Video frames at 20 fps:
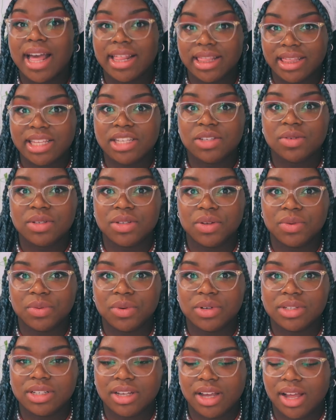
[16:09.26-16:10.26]
and this was a
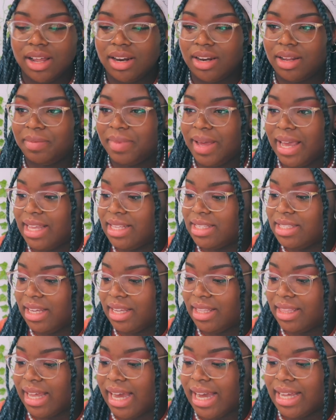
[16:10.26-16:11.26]
watercolor
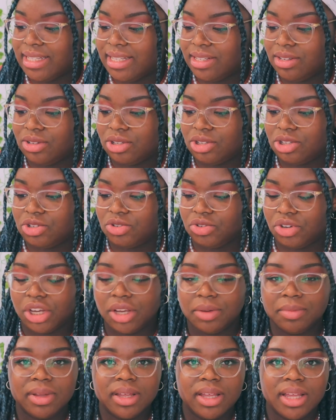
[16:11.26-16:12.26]
painting that I did on
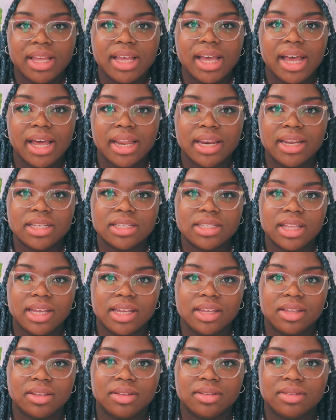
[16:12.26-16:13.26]
stream and it's
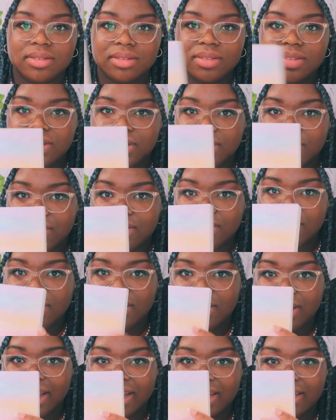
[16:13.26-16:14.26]
like
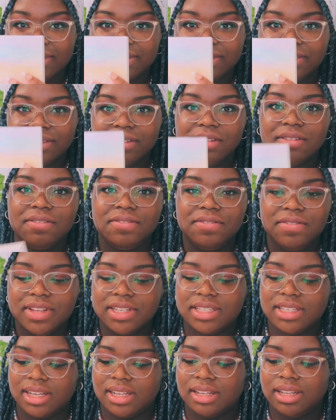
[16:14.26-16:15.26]
like
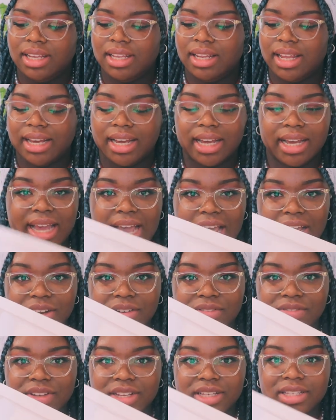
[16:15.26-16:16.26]
physically like a
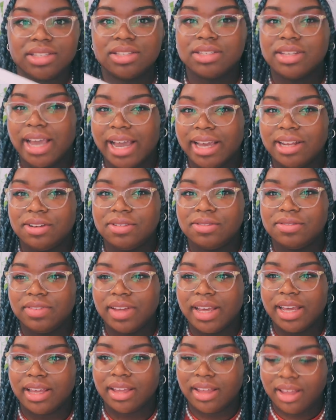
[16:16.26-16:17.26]
canvas kind of
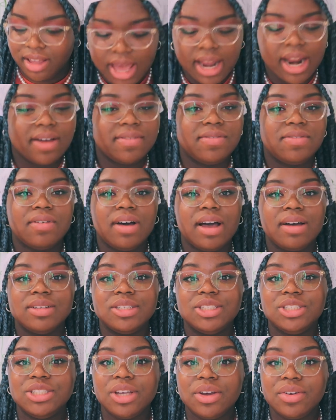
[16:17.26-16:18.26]
thing and I thought I
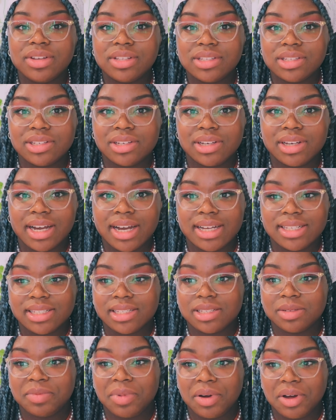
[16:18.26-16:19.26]
would share it to you guys
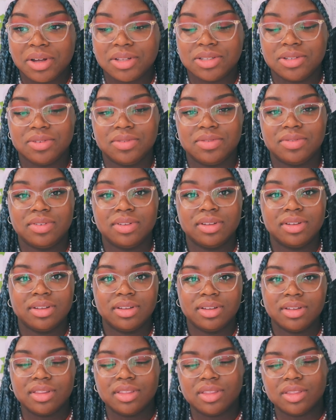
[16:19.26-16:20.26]
as a part of
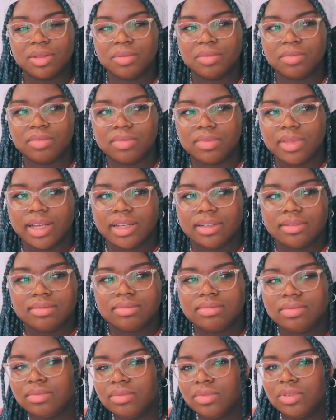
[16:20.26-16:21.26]
the like
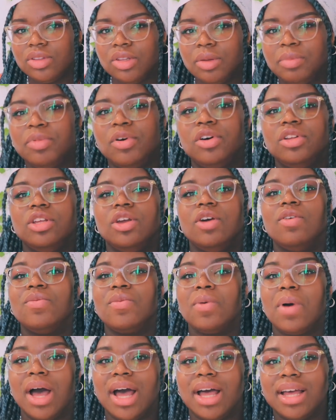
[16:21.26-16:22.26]
the body of
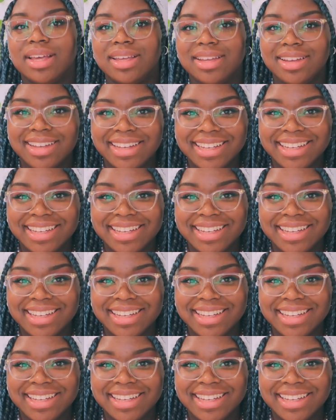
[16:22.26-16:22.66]
work